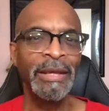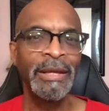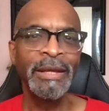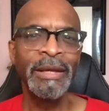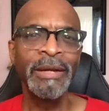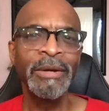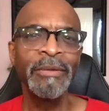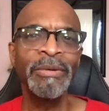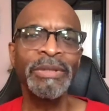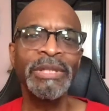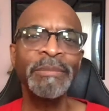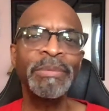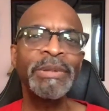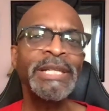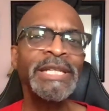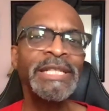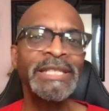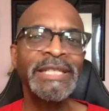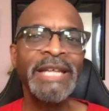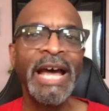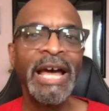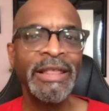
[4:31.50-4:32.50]
When the police
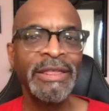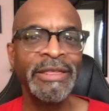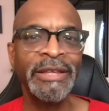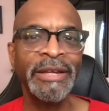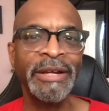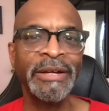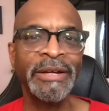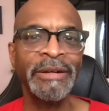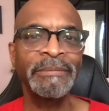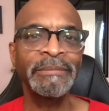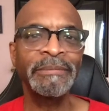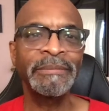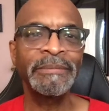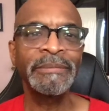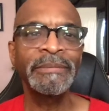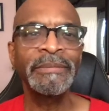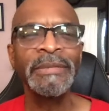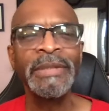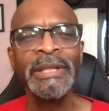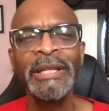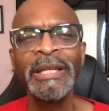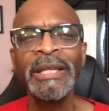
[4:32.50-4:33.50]
got there,
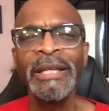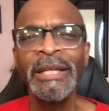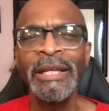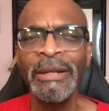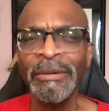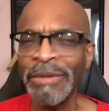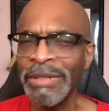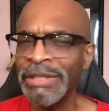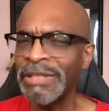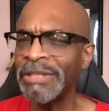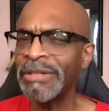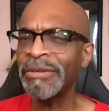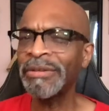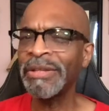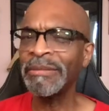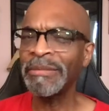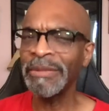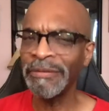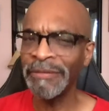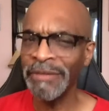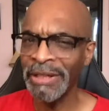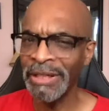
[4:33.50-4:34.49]
we showed them
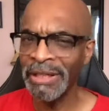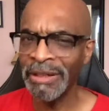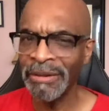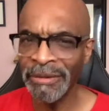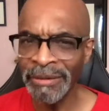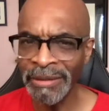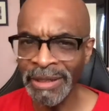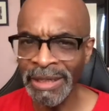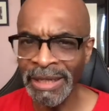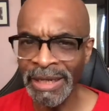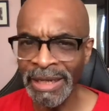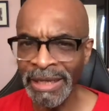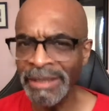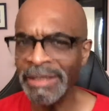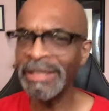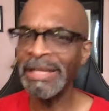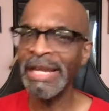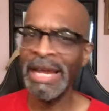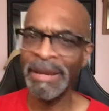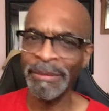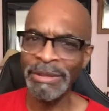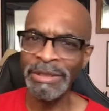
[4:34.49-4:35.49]
the video and the
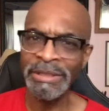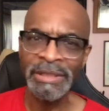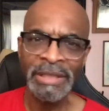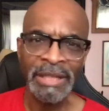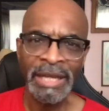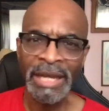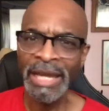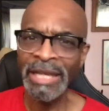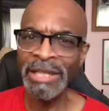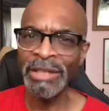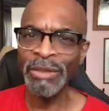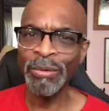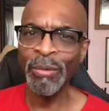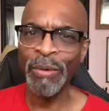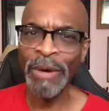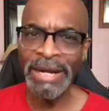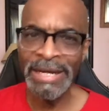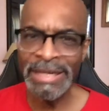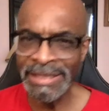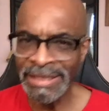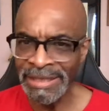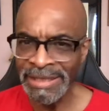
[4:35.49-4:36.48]
damage, and
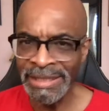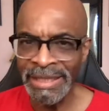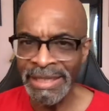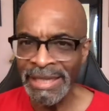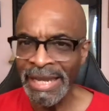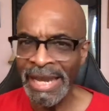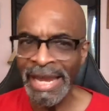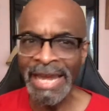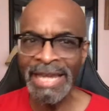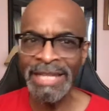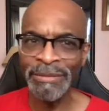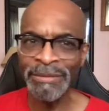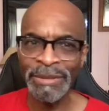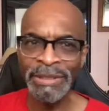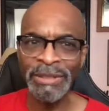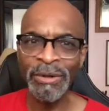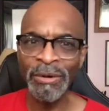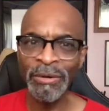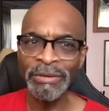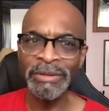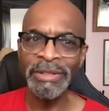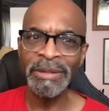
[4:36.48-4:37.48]
twice, as we
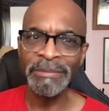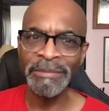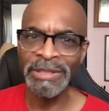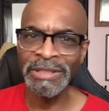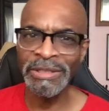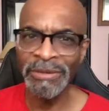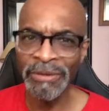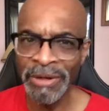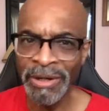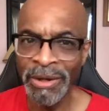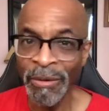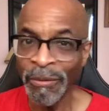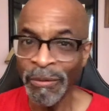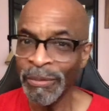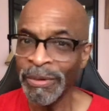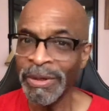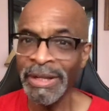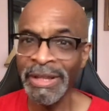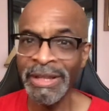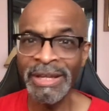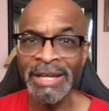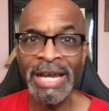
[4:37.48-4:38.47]
told them the story, one
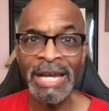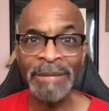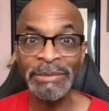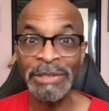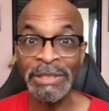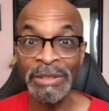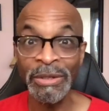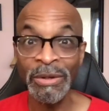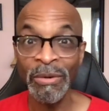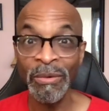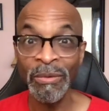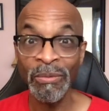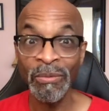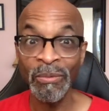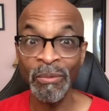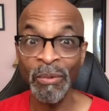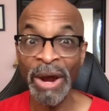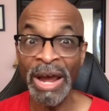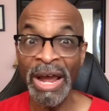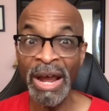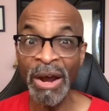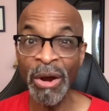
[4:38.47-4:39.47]
of the cops says,
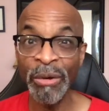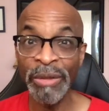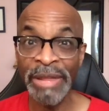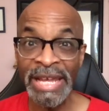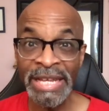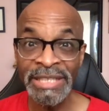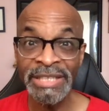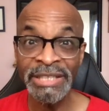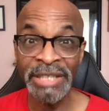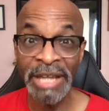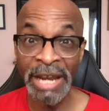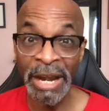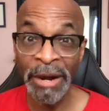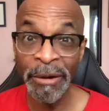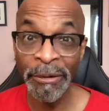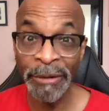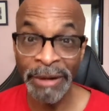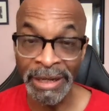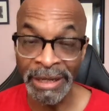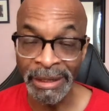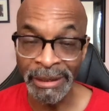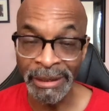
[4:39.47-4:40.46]
"Wow, that's scary."